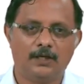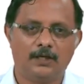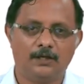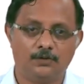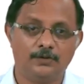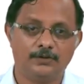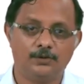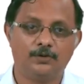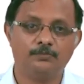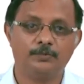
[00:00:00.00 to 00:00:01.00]
you
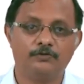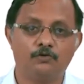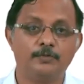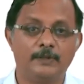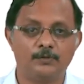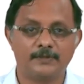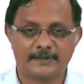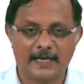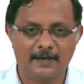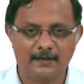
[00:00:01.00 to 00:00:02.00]
won't be able to
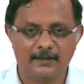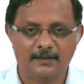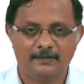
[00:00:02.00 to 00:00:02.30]
stand,